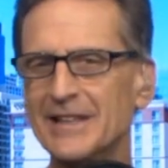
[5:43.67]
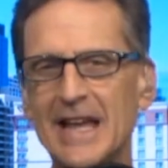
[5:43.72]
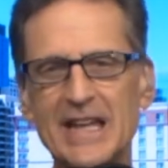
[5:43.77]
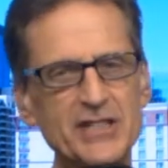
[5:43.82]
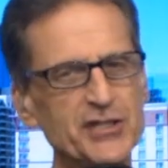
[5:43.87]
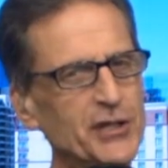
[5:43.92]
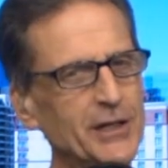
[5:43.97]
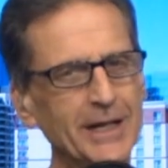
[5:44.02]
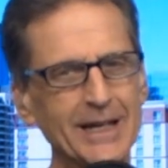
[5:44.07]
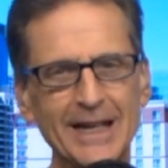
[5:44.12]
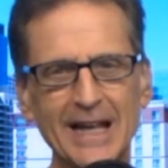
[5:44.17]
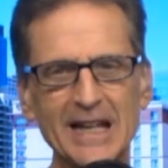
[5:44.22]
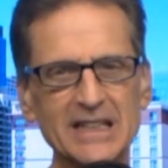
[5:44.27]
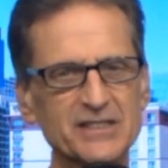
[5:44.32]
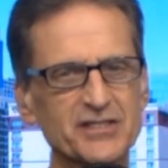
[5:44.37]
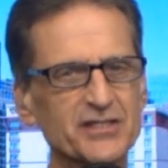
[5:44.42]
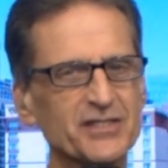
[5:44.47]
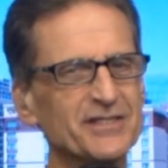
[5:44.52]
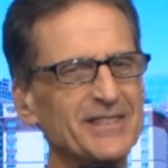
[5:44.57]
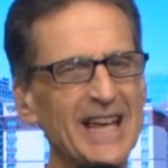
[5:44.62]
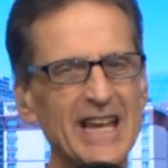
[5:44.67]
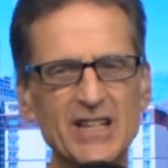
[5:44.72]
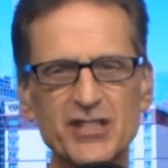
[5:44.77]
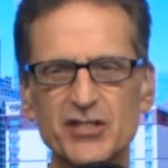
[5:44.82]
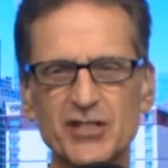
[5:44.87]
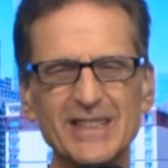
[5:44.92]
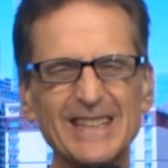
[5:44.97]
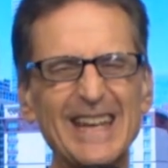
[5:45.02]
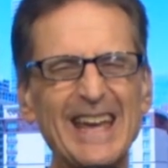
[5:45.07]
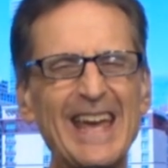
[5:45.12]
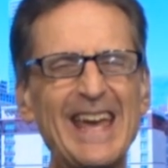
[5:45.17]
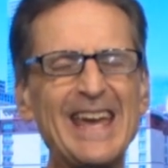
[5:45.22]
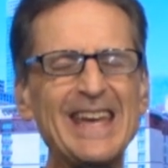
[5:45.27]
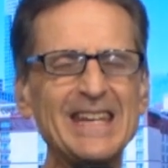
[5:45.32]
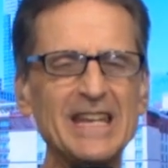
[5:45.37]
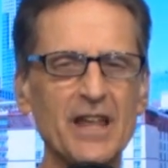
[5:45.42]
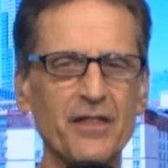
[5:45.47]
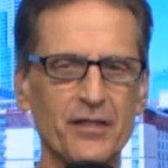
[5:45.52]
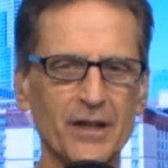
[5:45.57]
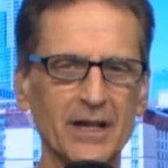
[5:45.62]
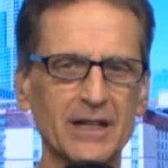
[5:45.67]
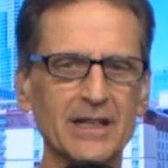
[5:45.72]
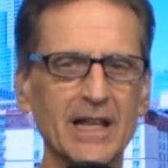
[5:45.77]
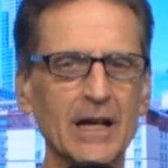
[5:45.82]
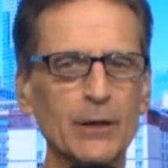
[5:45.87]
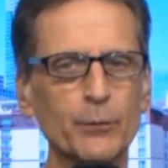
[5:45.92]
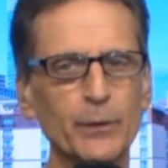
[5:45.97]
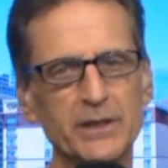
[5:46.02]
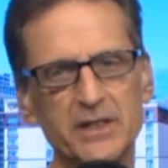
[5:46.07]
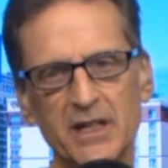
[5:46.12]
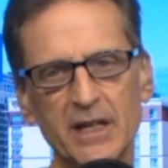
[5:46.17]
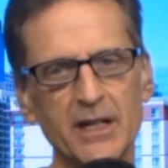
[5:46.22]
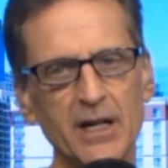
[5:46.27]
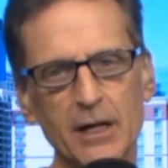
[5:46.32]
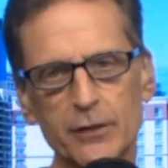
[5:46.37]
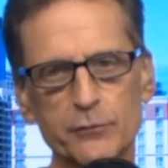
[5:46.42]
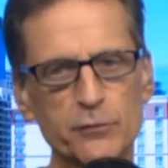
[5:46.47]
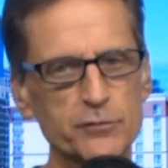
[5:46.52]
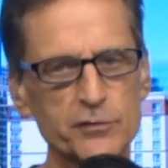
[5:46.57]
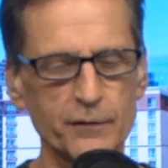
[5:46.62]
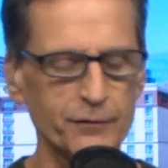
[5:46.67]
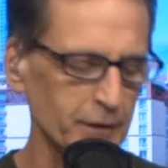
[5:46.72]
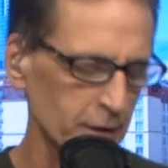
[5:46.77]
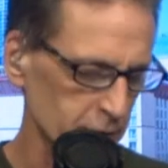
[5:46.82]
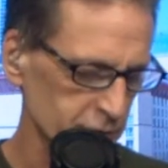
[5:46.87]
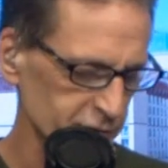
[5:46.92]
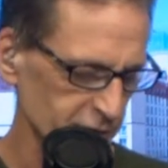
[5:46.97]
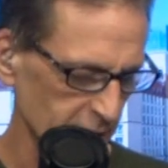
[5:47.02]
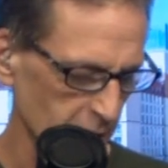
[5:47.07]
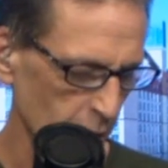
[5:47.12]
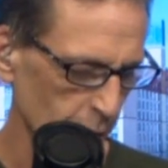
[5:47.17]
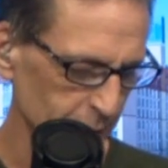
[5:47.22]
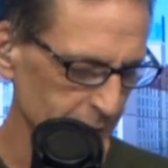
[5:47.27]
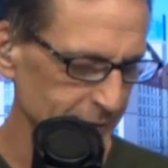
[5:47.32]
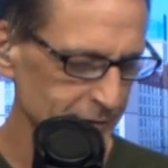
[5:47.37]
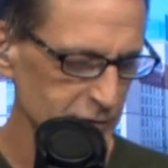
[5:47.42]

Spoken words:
nation against nation, anything like we did hundreds of years ago,